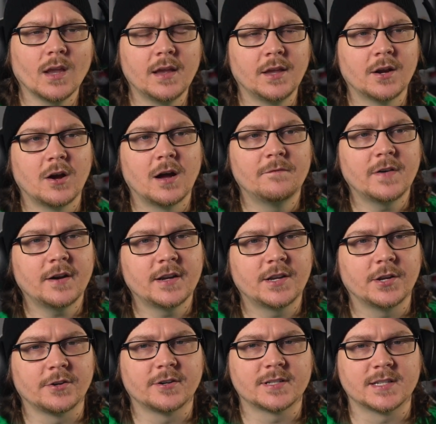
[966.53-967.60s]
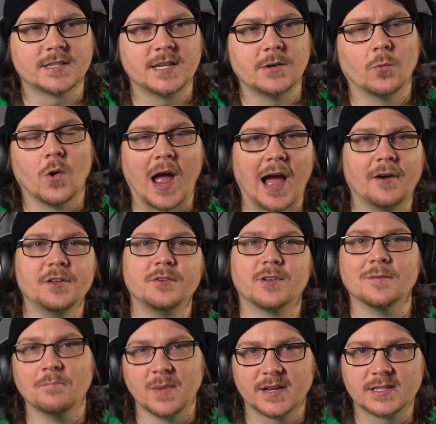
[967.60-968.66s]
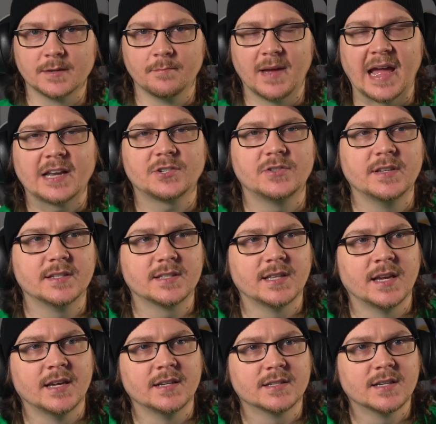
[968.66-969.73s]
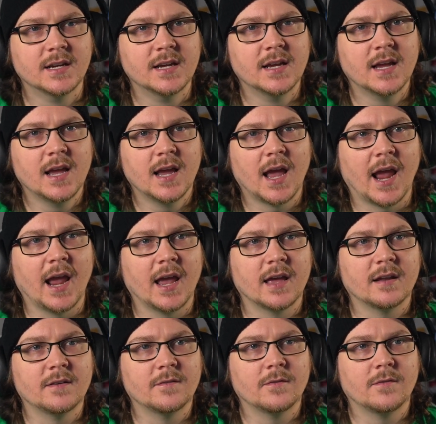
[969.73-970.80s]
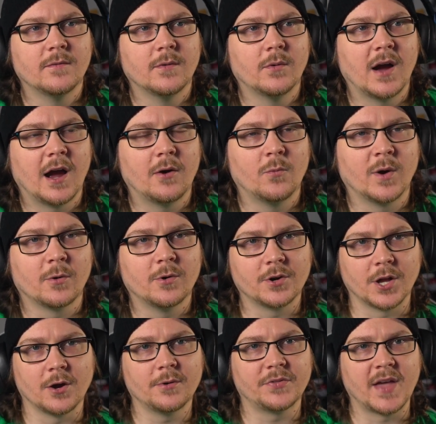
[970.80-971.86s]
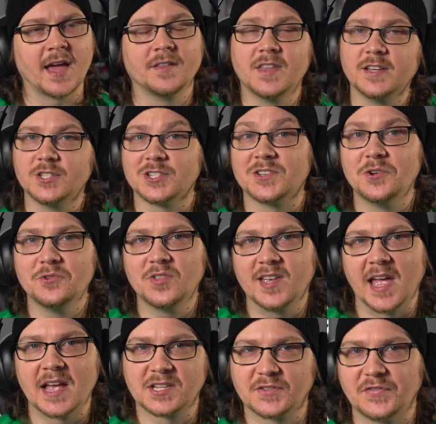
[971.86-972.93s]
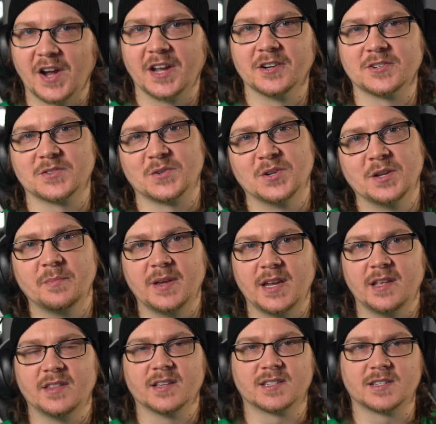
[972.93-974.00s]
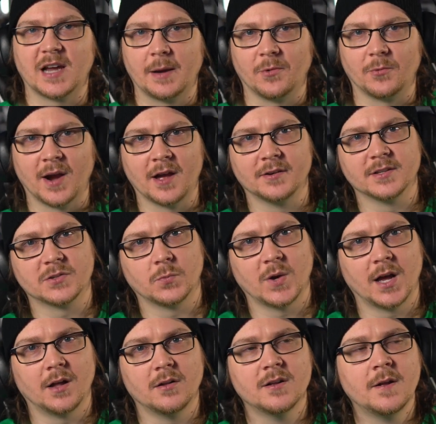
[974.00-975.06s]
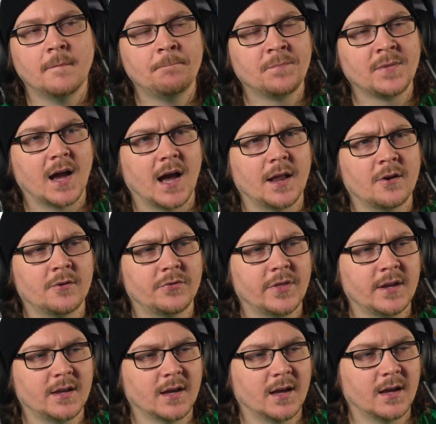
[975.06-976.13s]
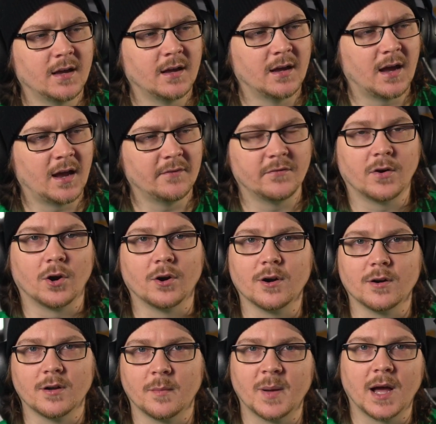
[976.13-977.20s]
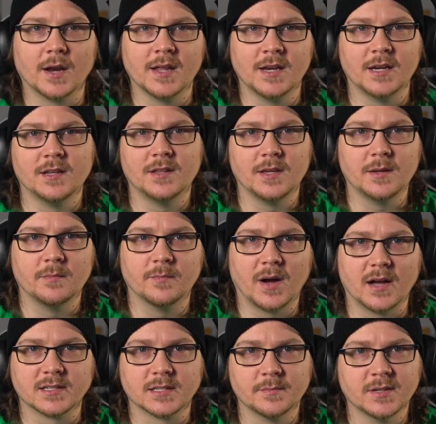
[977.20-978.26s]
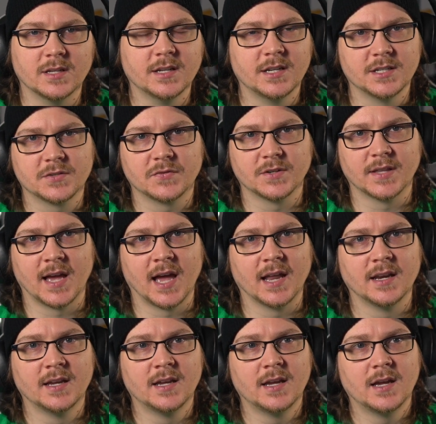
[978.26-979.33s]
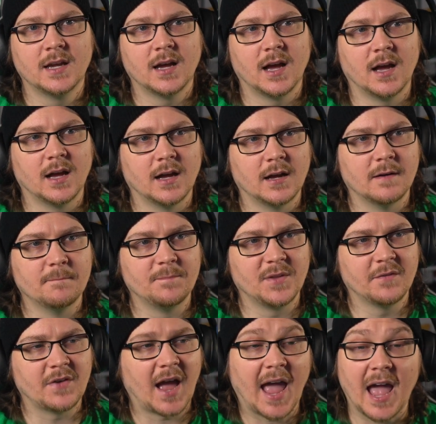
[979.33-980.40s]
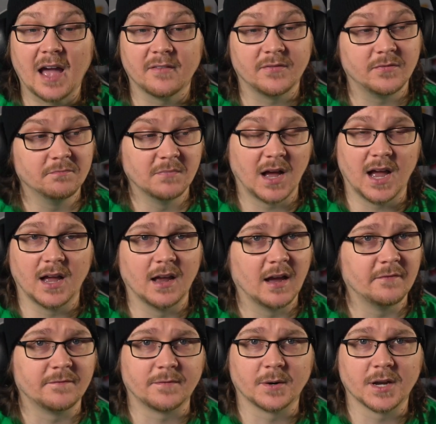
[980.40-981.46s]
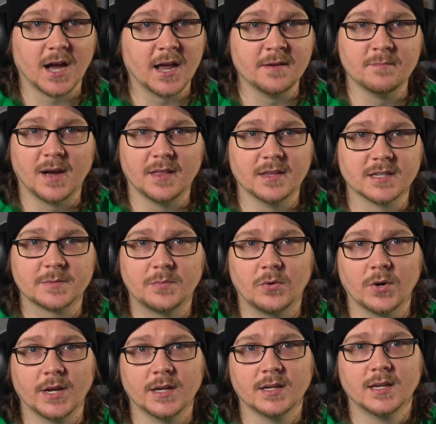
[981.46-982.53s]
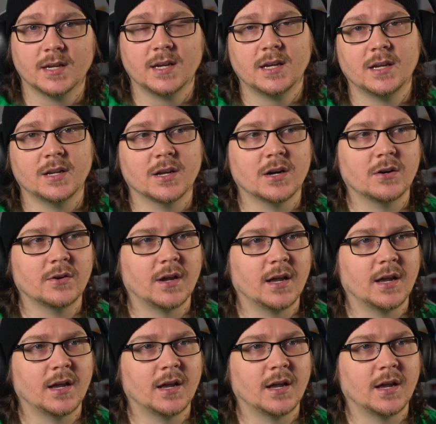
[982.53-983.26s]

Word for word: You know, I'm very curious to see how you can mix and match these things and how, where we'll go with that, and then just who the guest fighters are going to be this time around as well. I don't think uh, I've heard about any of the possibilities for that. Um, if I have, I, I've forgotten by this point, you know.